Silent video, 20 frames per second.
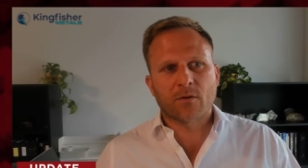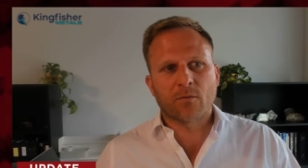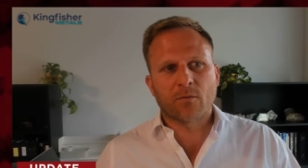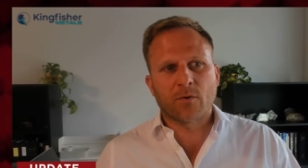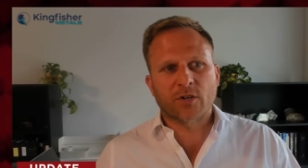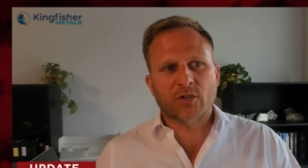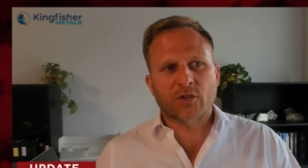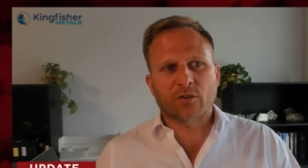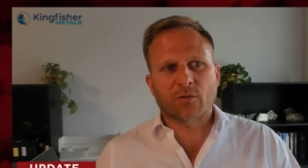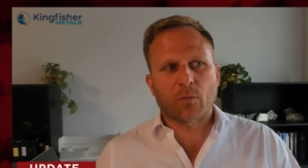
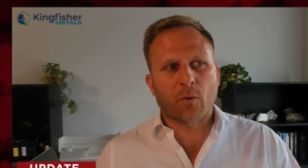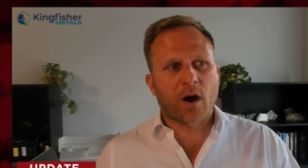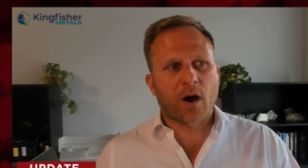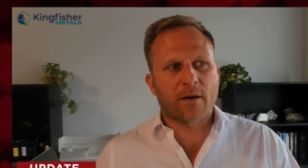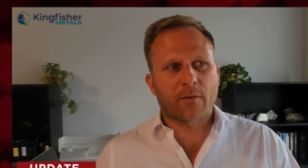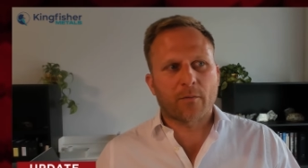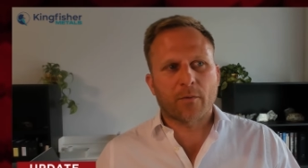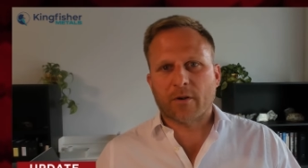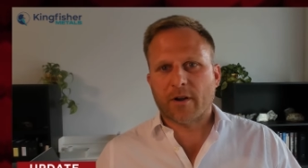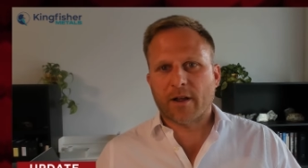which is
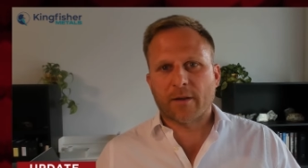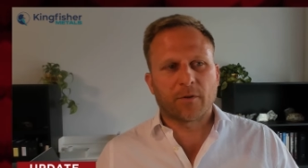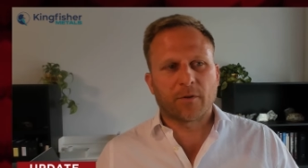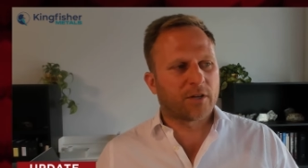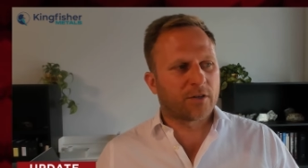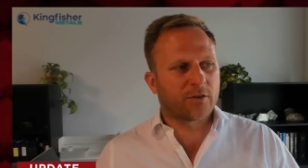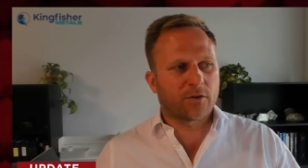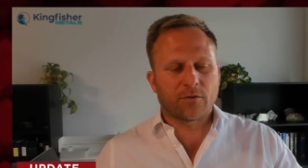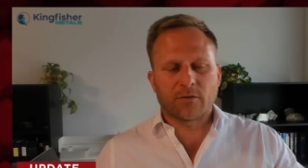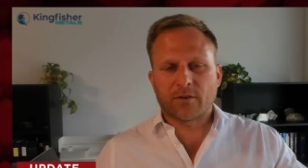why we are able
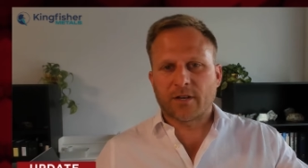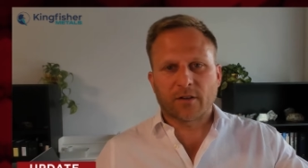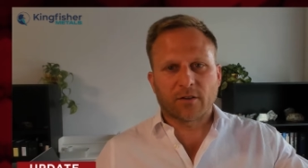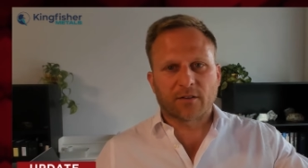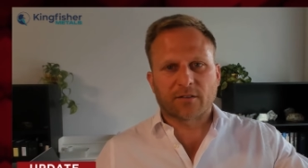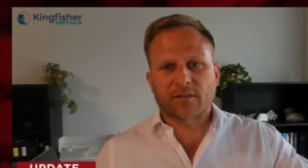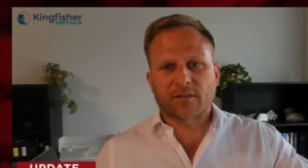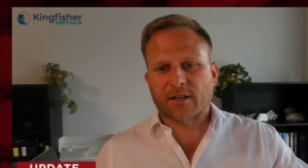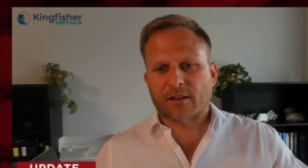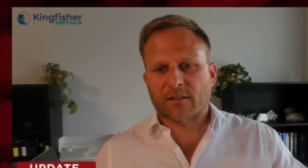to do
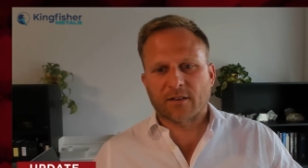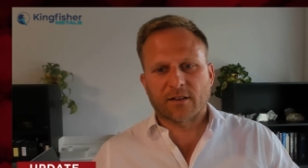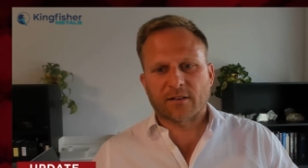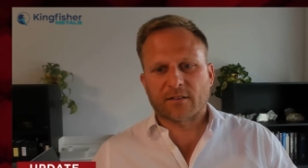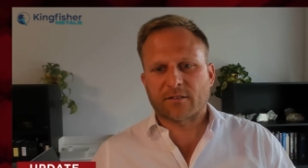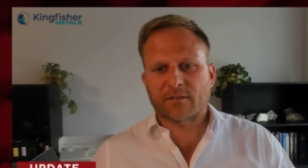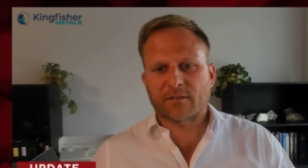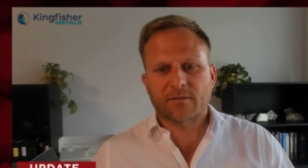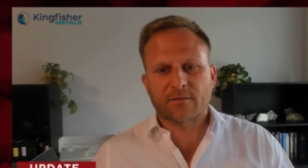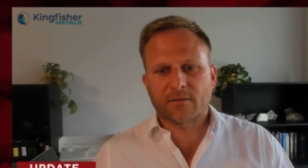deals like
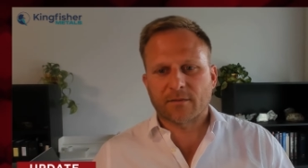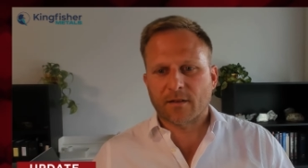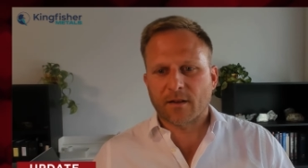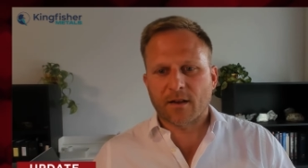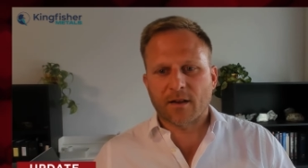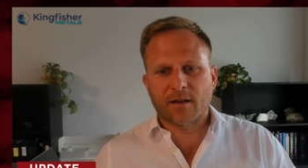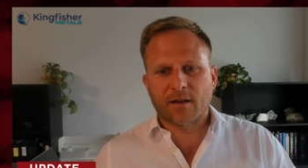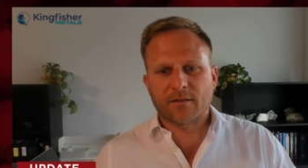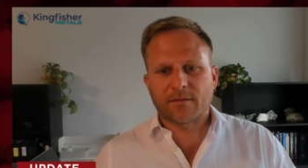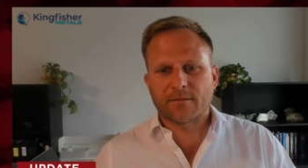this
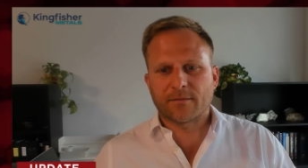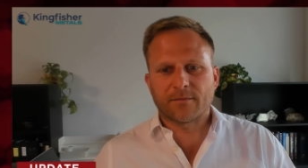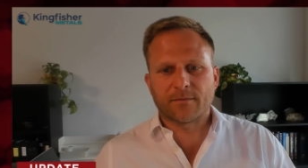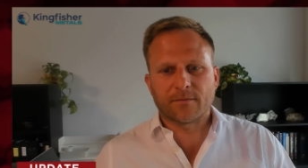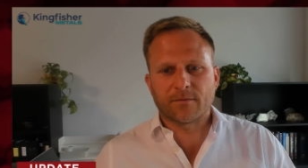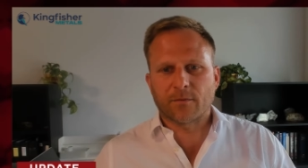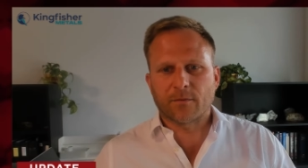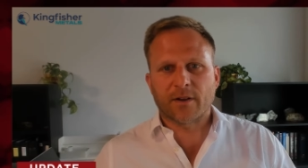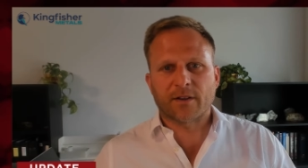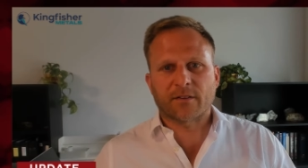uh,
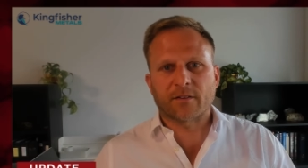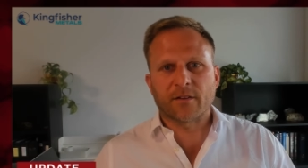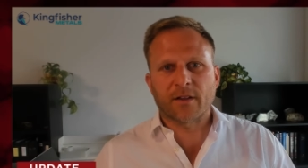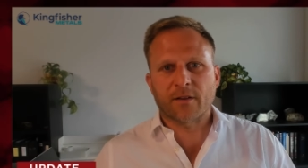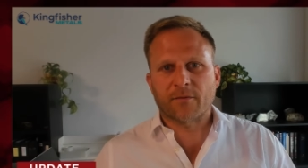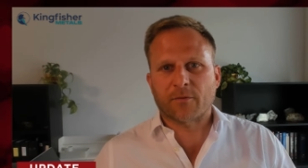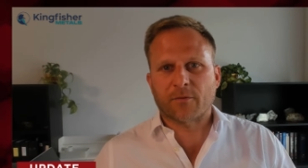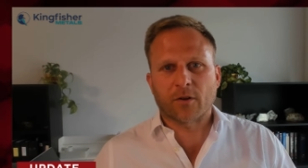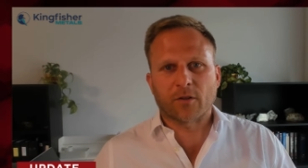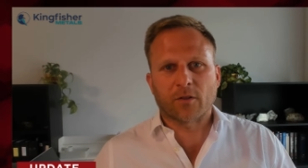
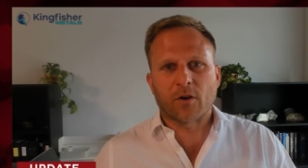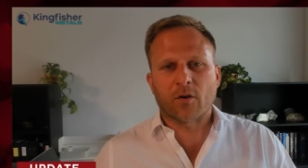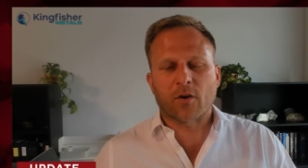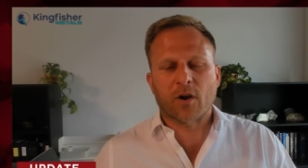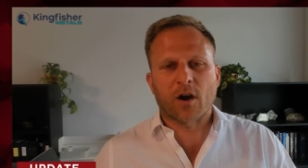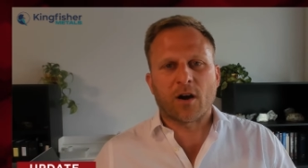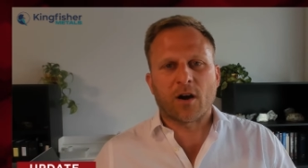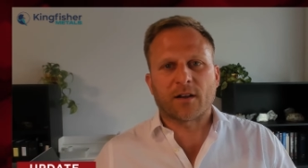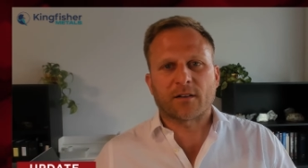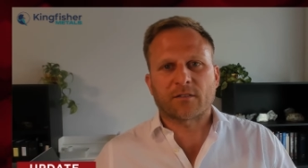recently for a low
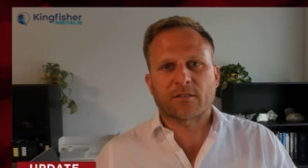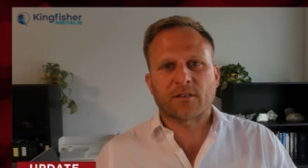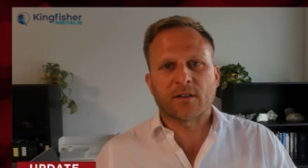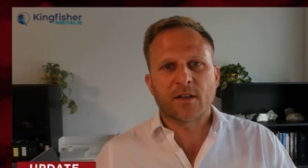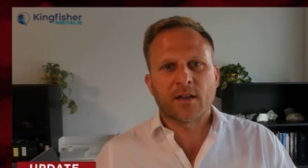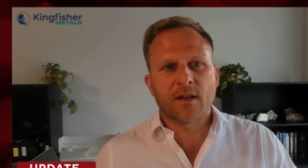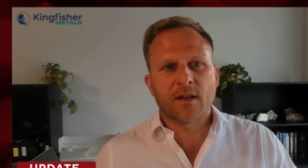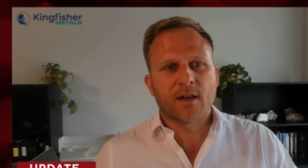cost.